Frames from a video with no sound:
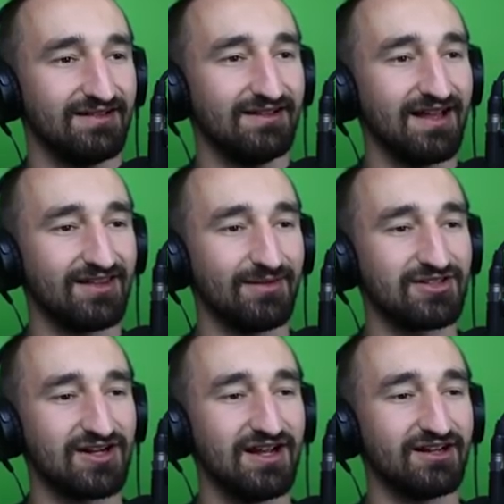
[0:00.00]
Unless, let me
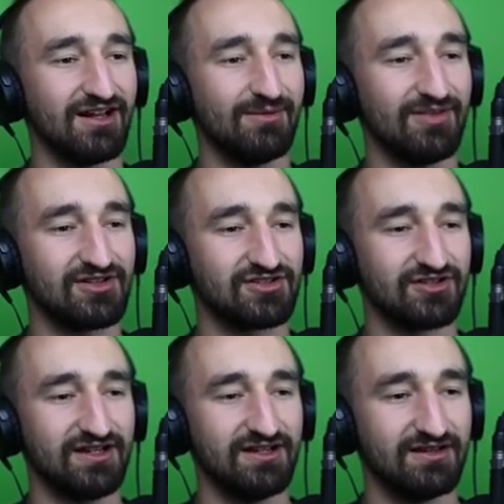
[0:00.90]
try and climb this
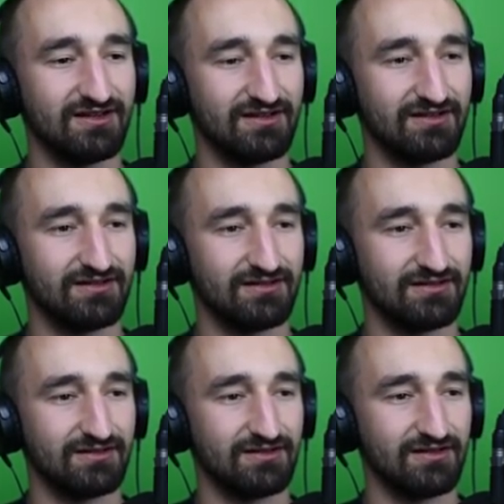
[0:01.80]
tree.
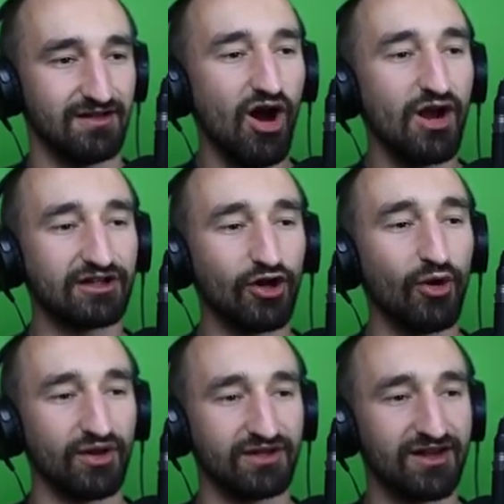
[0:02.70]
Oh, yeah,
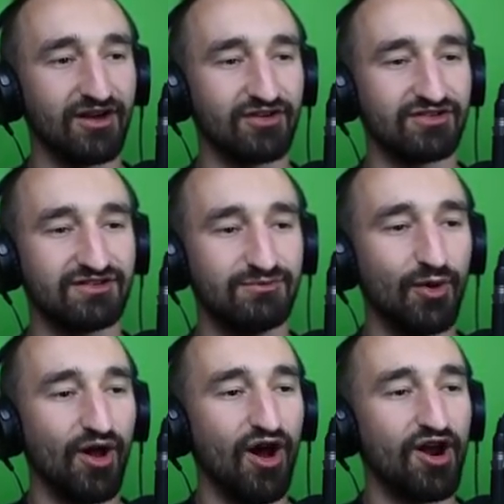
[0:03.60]
totally. There's
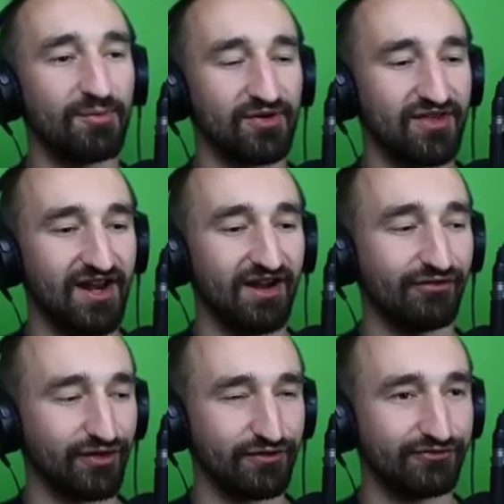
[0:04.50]
100%
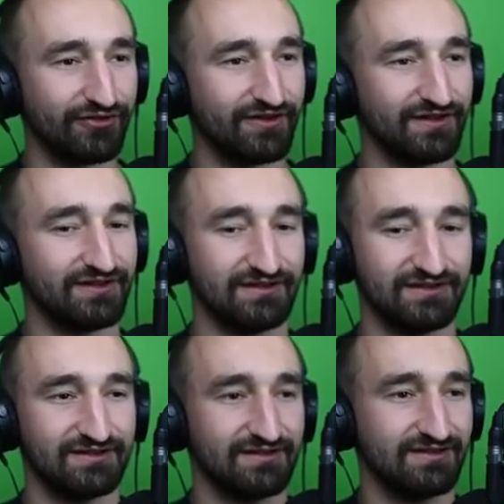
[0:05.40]
a roof.
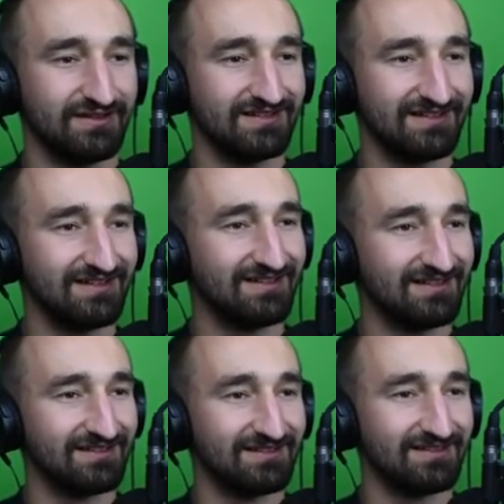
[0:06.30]
Okay.